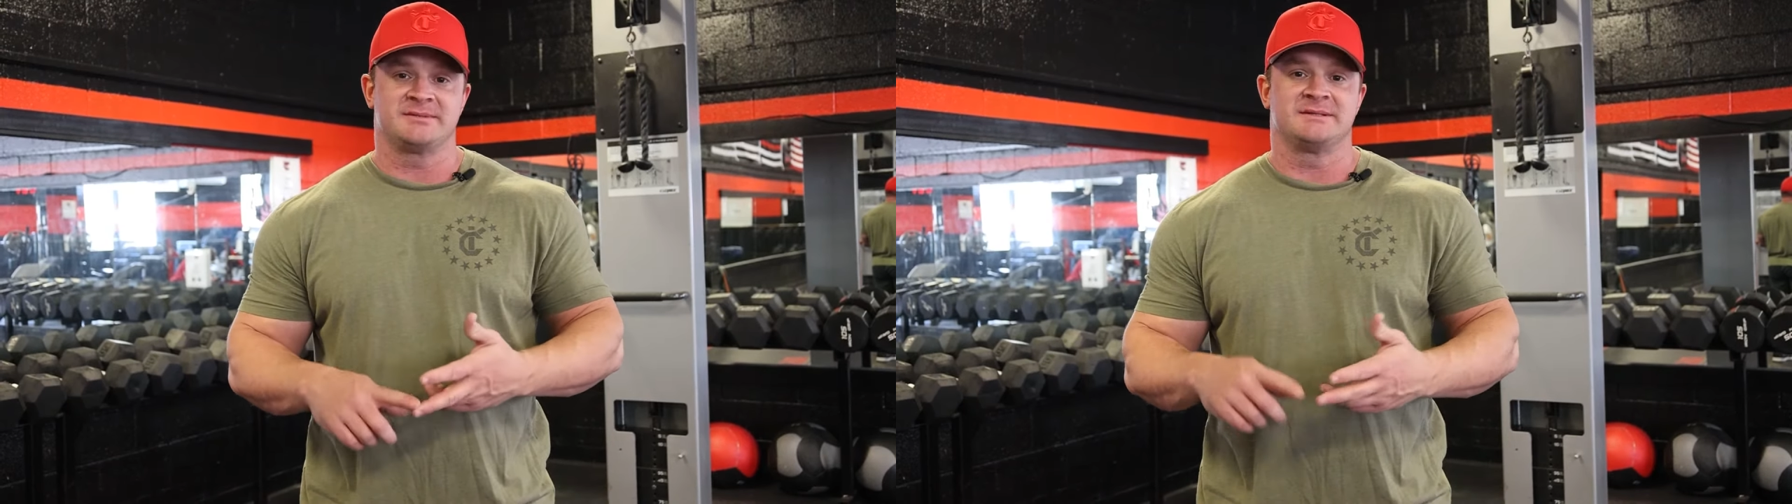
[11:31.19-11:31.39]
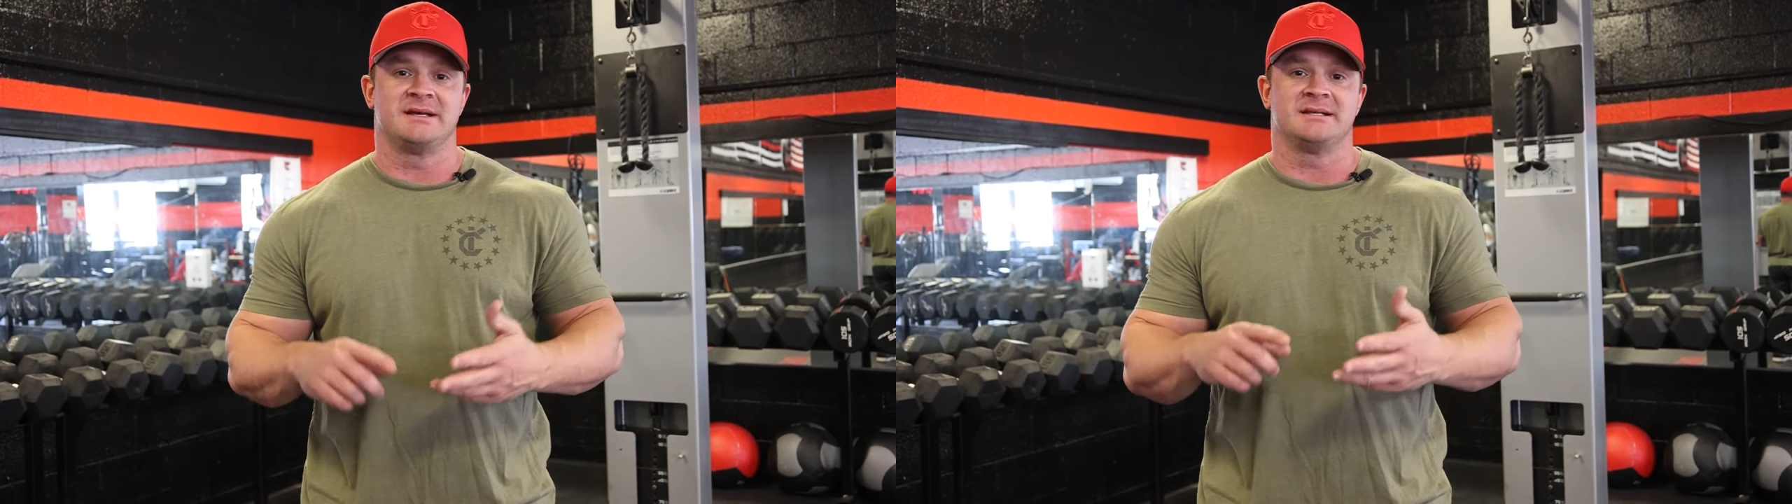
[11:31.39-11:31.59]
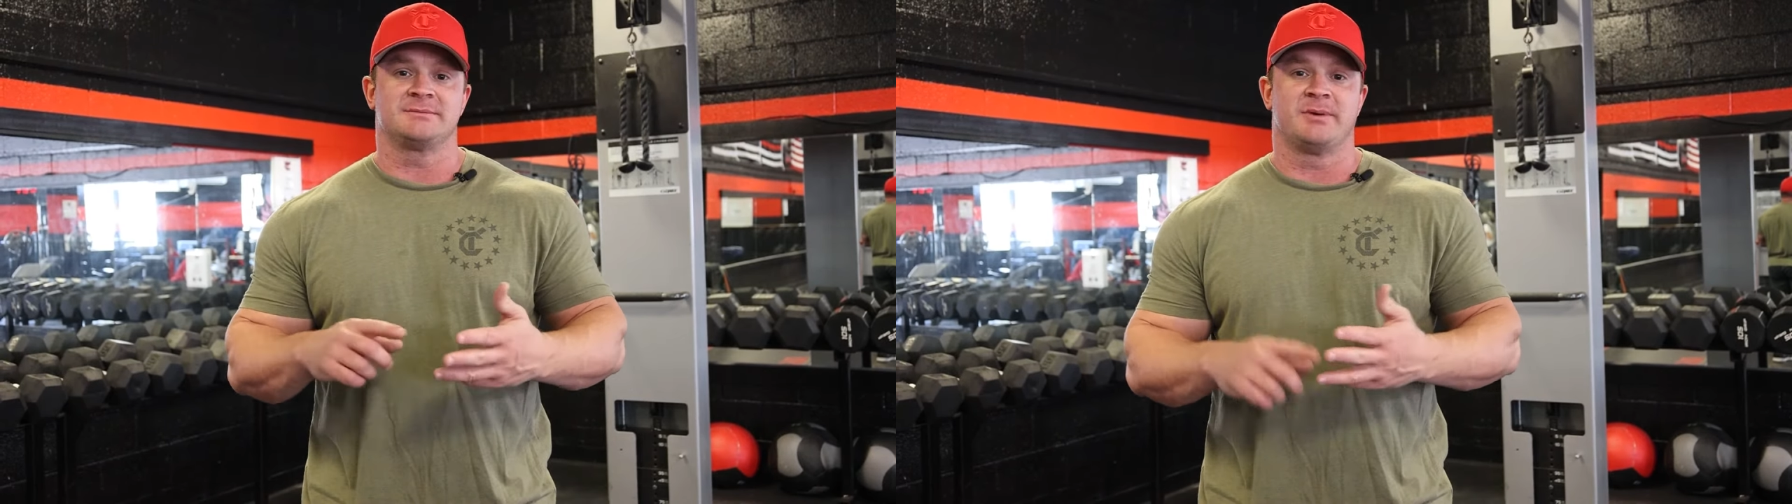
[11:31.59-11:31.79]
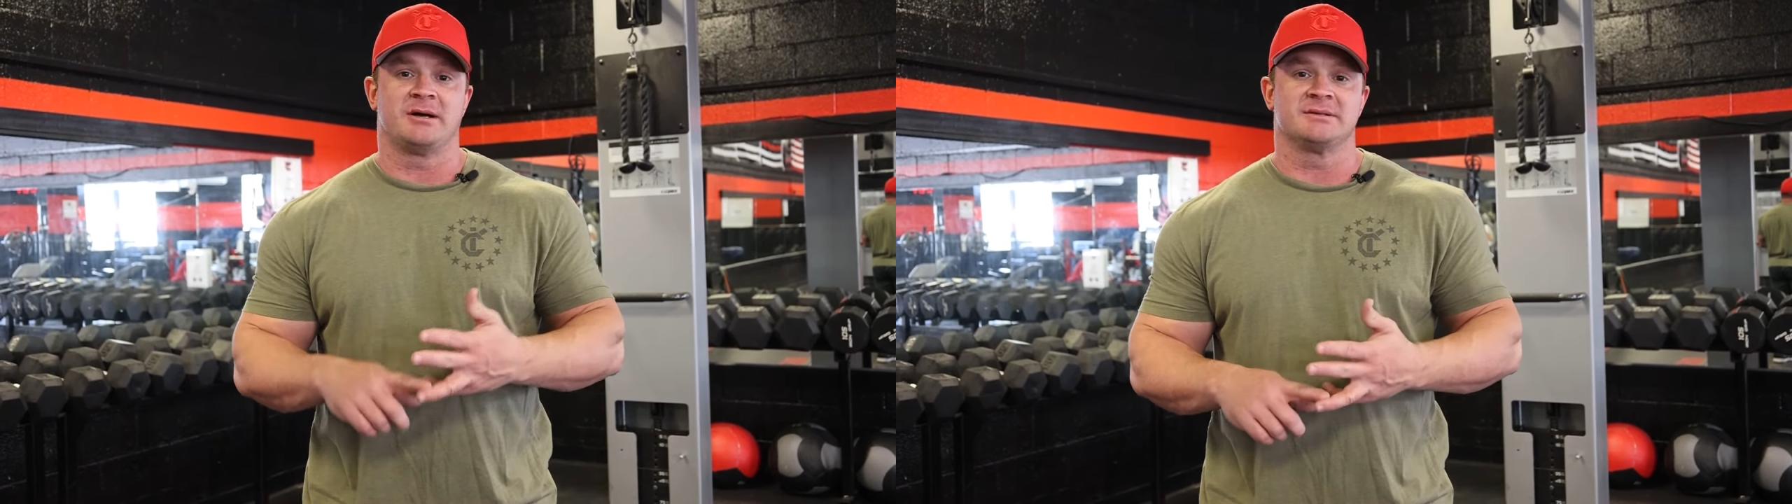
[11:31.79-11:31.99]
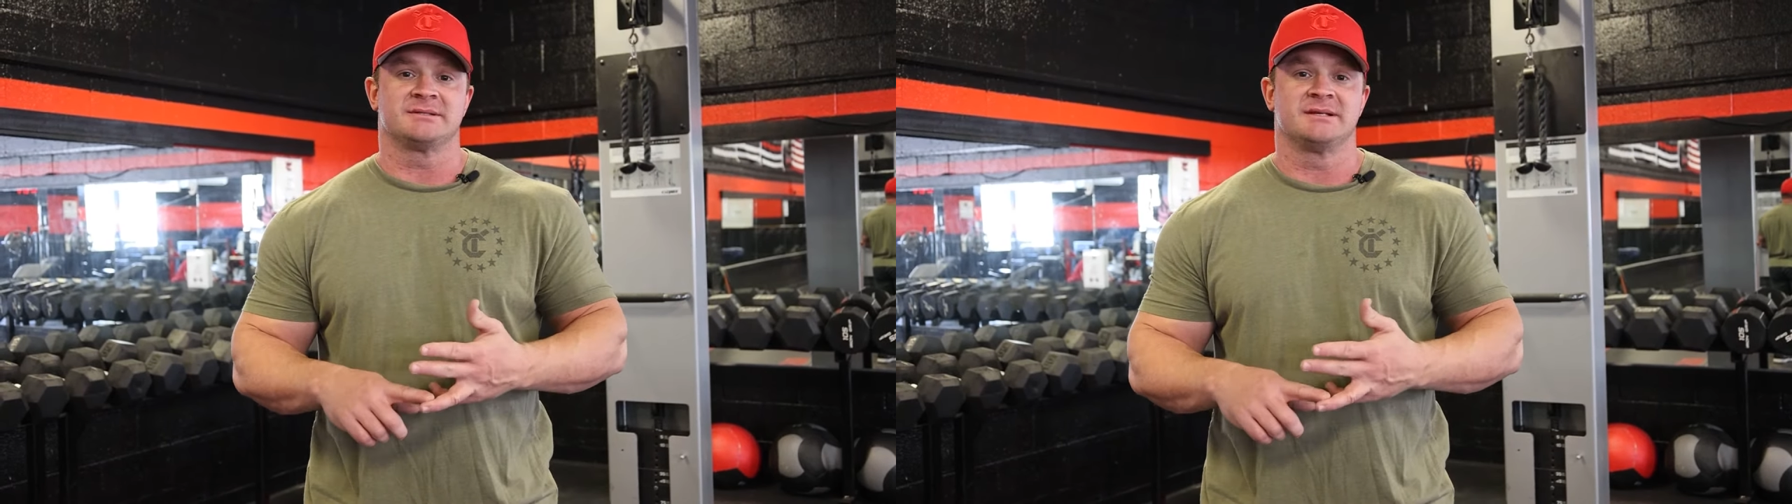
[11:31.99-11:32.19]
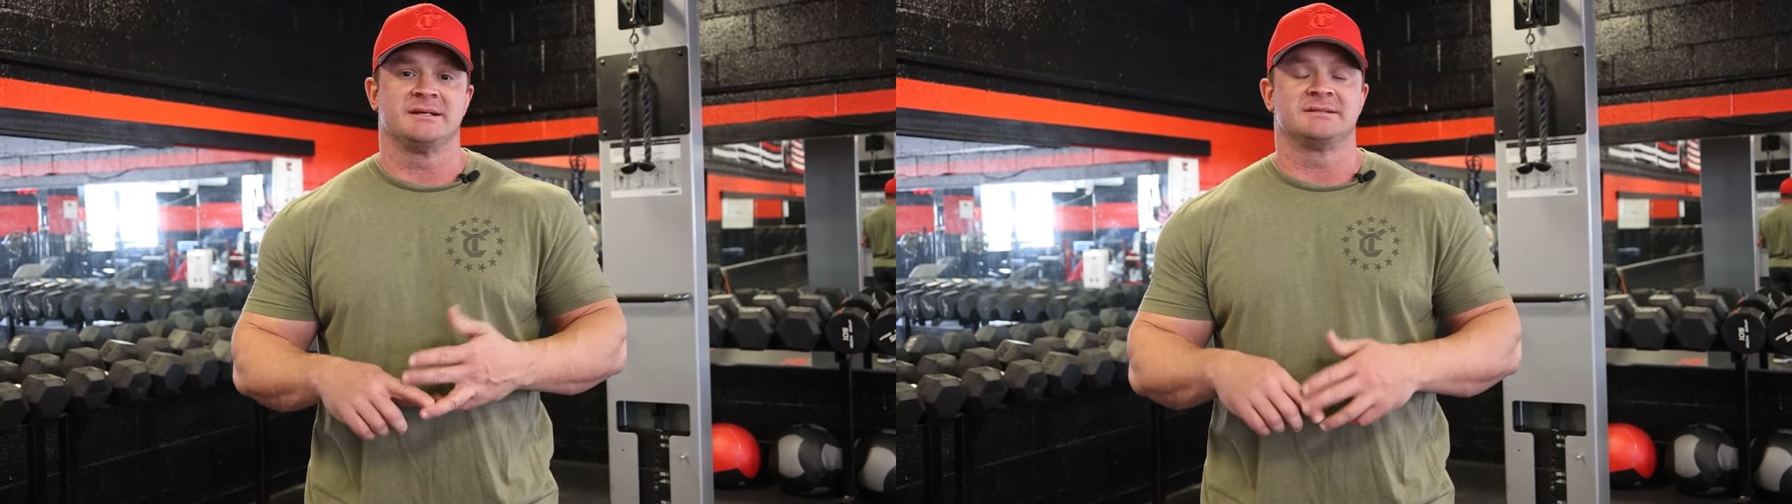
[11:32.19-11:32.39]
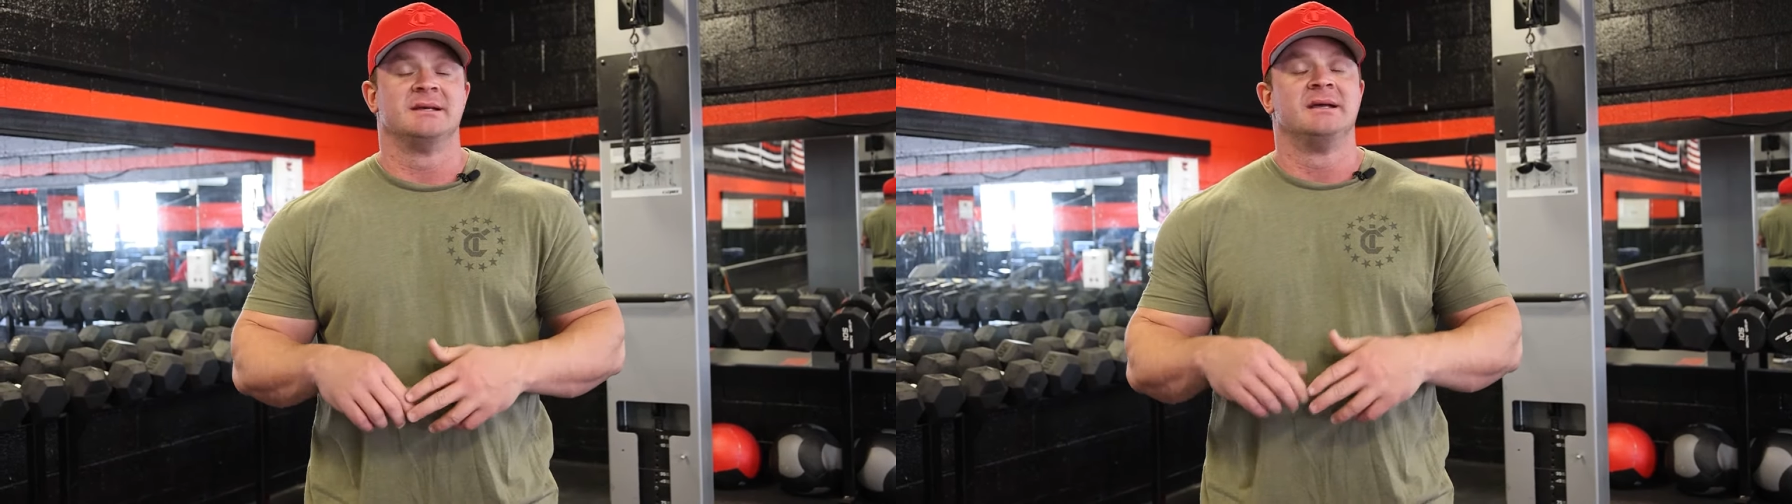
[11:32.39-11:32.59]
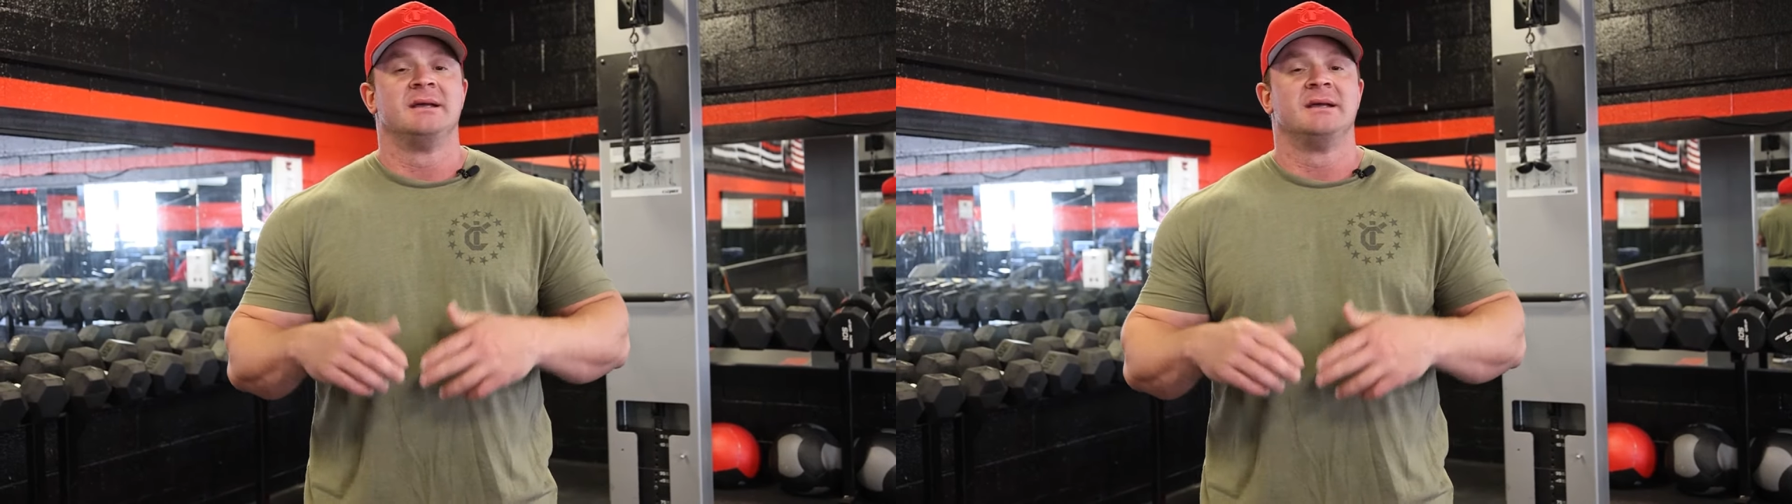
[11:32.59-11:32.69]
sets, pause sets.